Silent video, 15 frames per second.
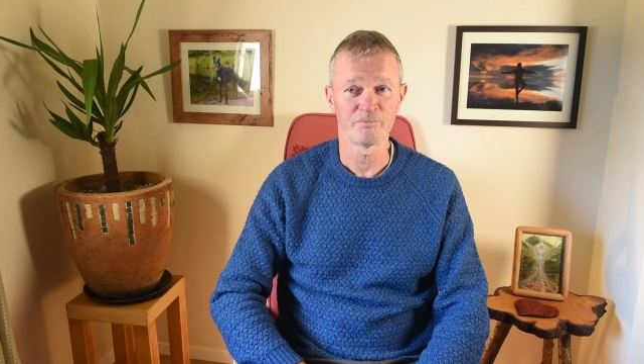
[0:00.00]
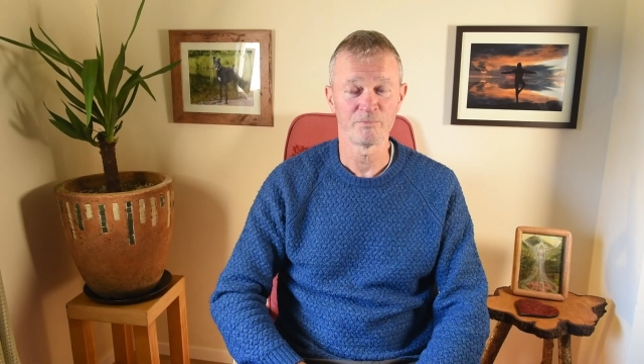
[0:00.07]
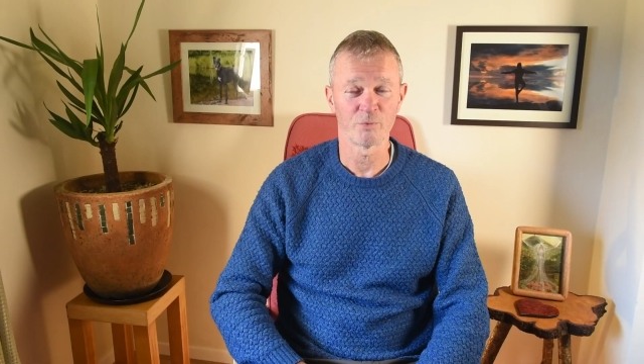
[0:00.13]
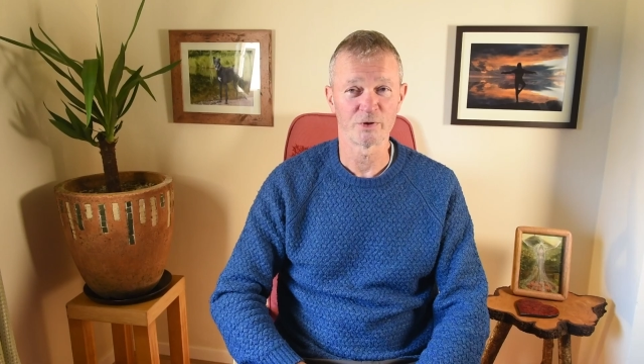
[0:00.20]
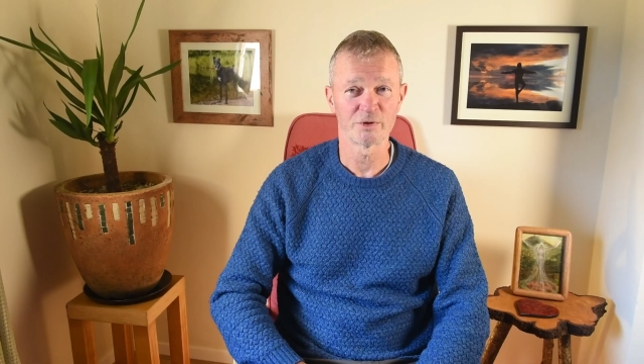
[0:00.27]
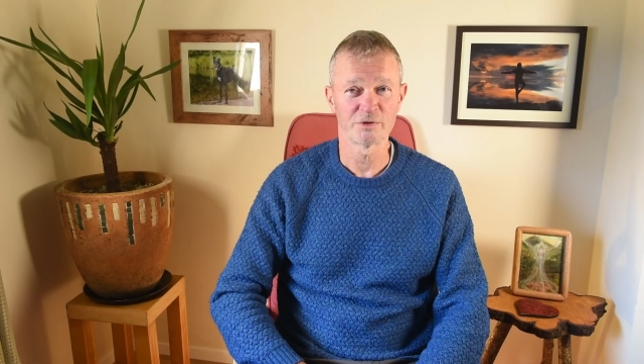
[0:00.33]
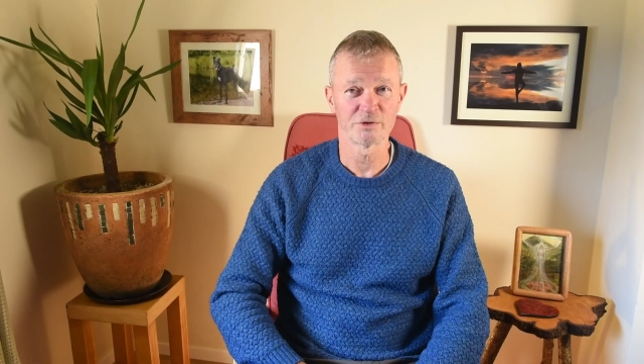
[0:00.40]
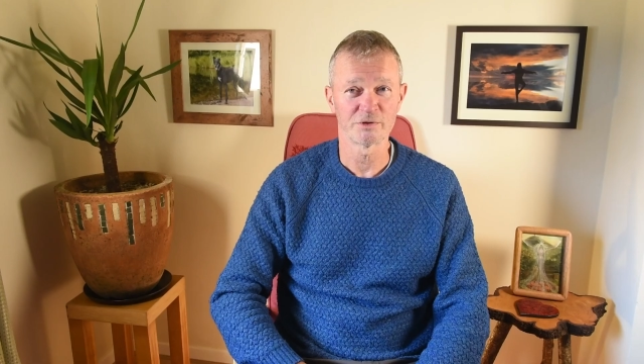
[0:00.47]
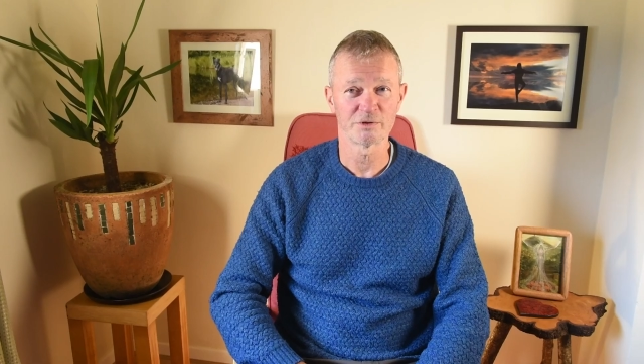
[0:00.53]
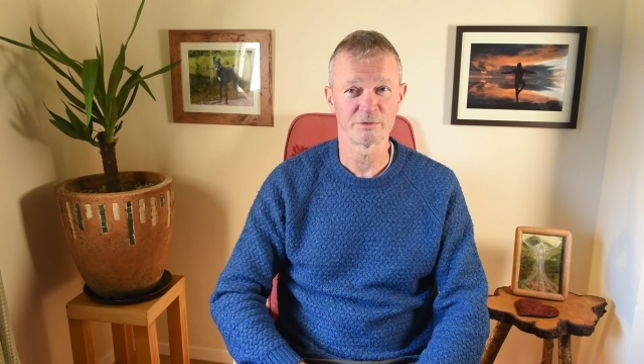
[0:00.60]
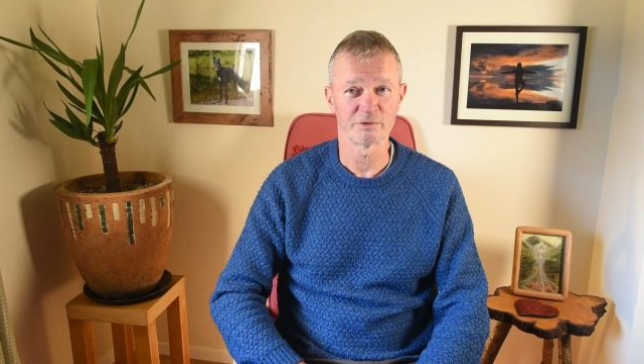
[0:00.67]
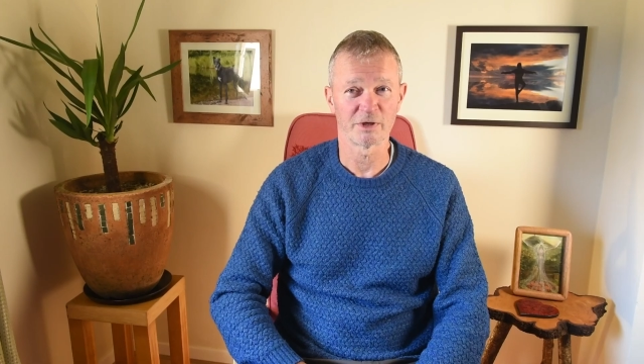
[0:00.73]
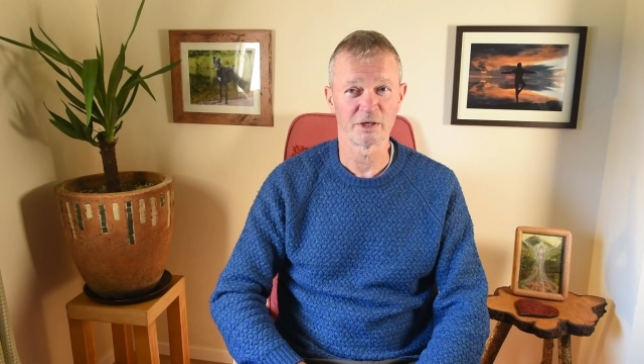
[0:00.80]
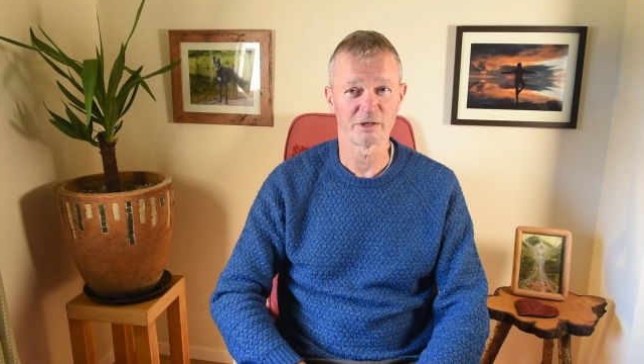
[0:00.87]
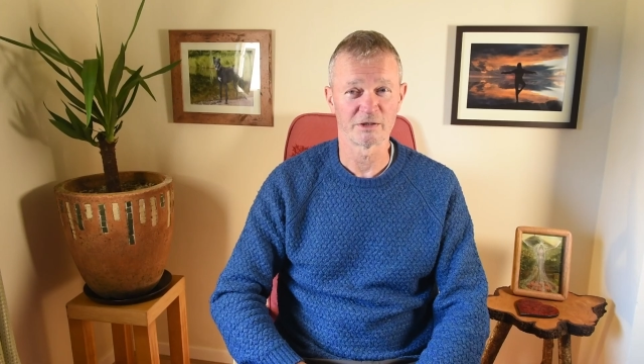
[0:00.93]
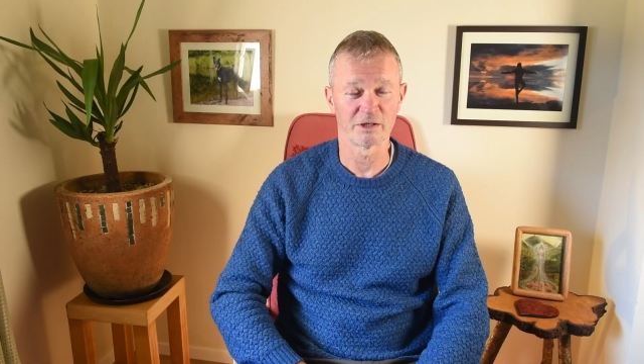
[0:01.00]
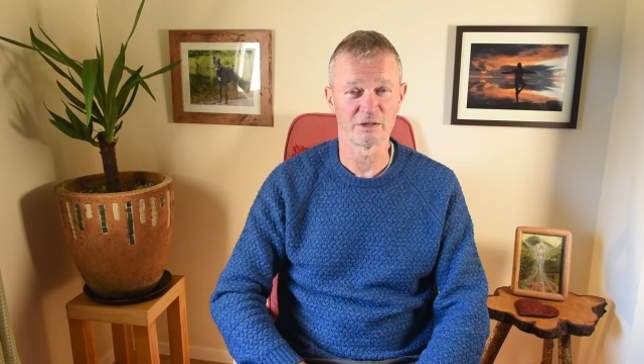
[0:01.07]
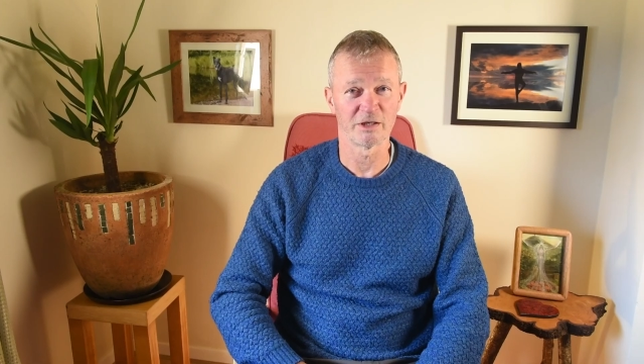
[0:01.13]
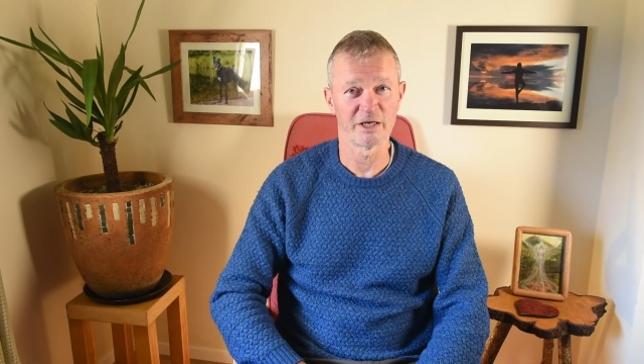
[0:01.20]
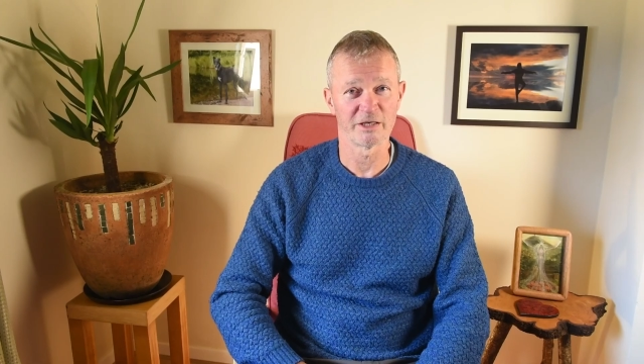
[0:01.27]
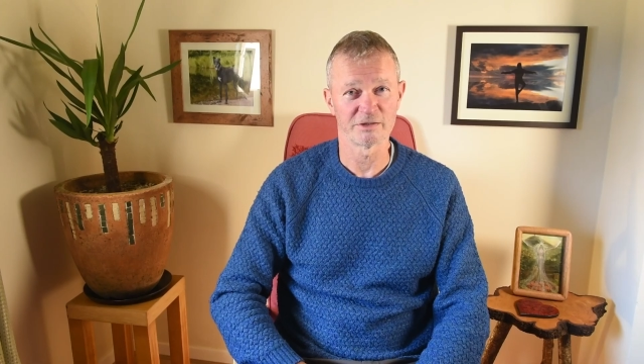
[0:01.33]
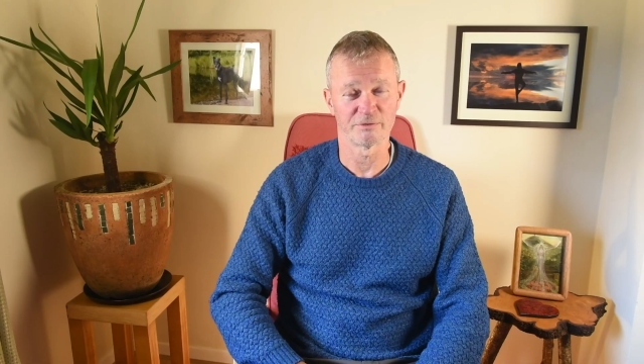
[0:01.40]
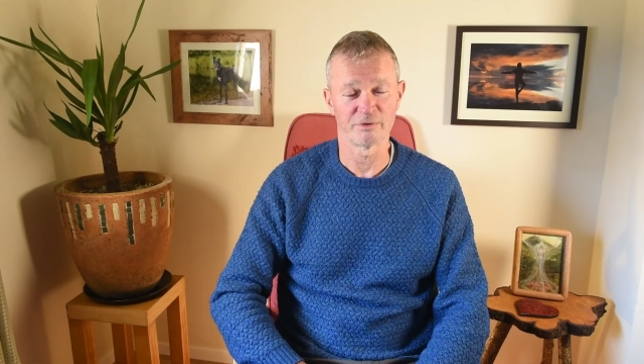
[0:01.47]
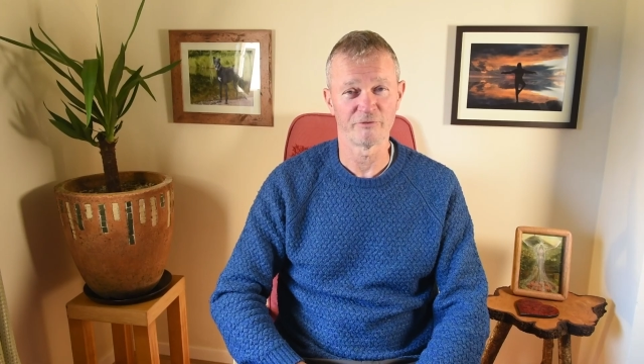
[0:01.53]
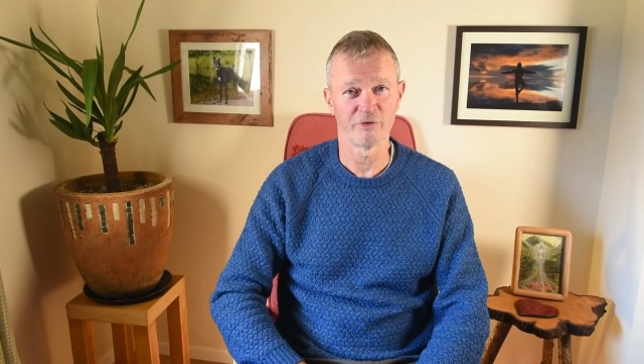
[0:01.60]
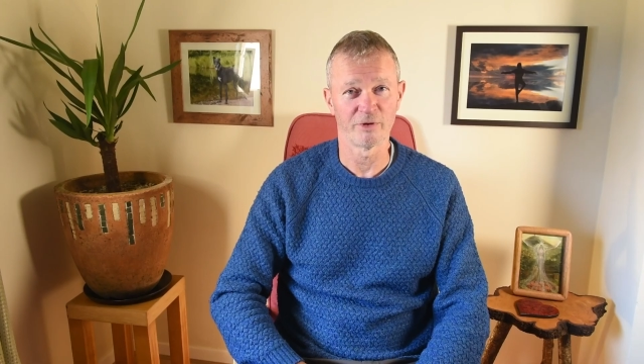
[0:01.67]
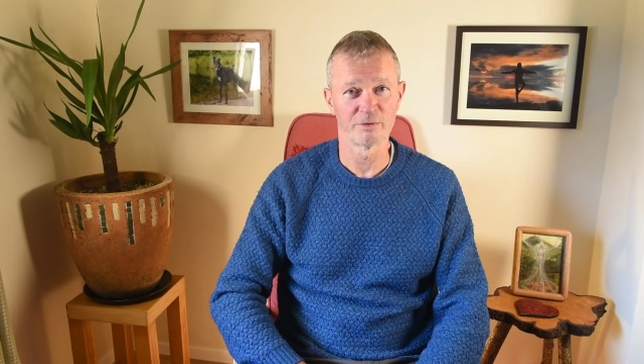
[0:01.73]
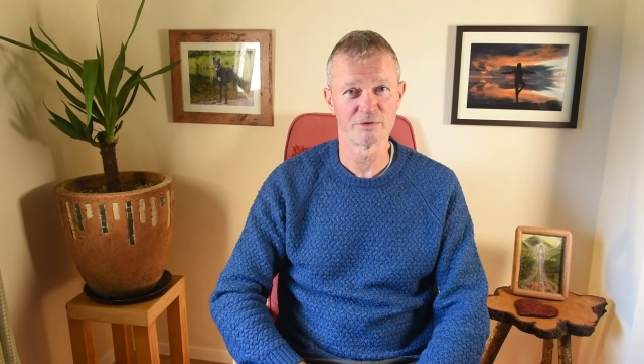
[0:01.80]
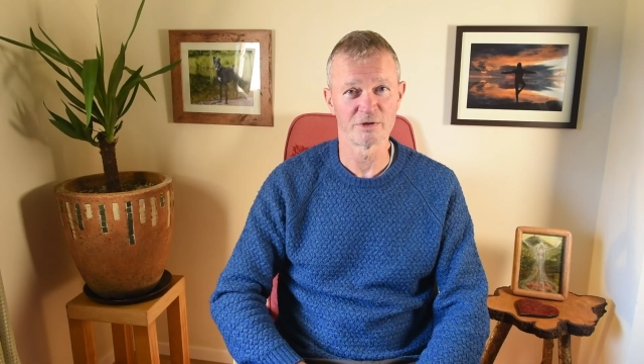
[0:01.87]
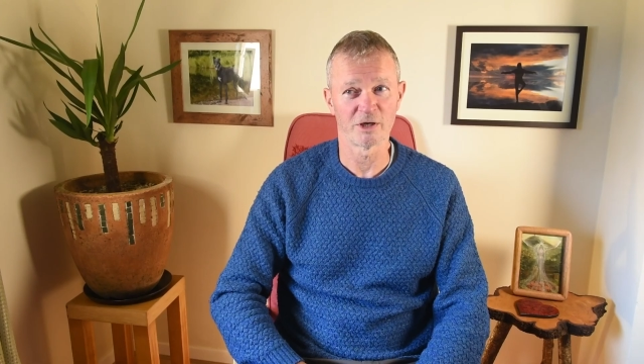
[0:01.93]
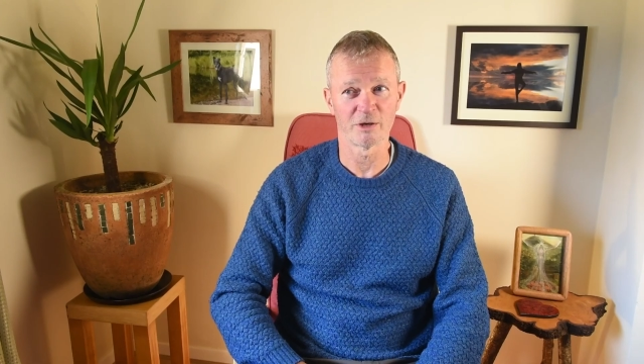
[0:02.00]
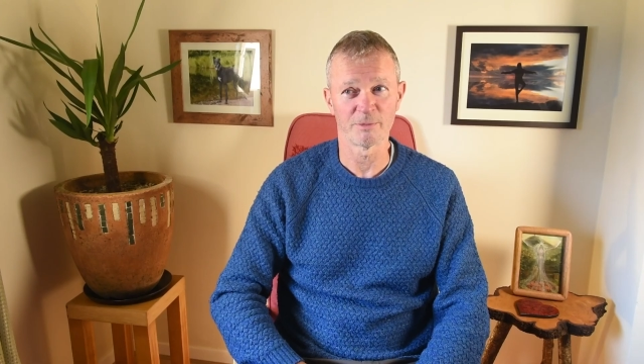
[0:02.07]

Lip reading: which I later refused that